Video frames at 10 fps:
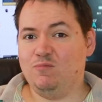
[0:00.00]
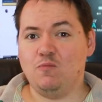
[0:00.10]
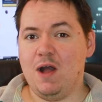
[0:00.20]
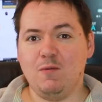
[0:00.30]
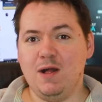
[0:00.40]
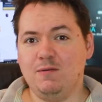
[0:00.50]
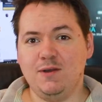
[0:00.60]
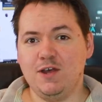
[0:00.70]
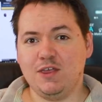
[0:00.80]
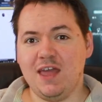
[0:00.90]
well
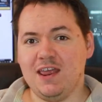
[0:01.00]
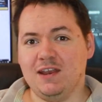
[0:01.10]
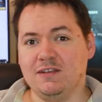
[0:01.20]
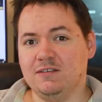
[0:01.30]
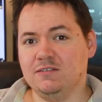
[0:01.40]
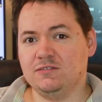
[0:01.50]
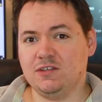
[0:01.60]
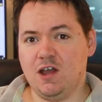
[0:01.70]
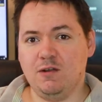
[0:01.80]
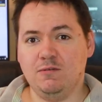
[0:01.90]
worth getting.
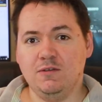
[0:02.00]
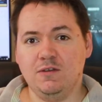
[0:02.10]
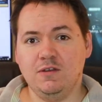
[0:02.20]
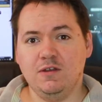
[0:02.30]
So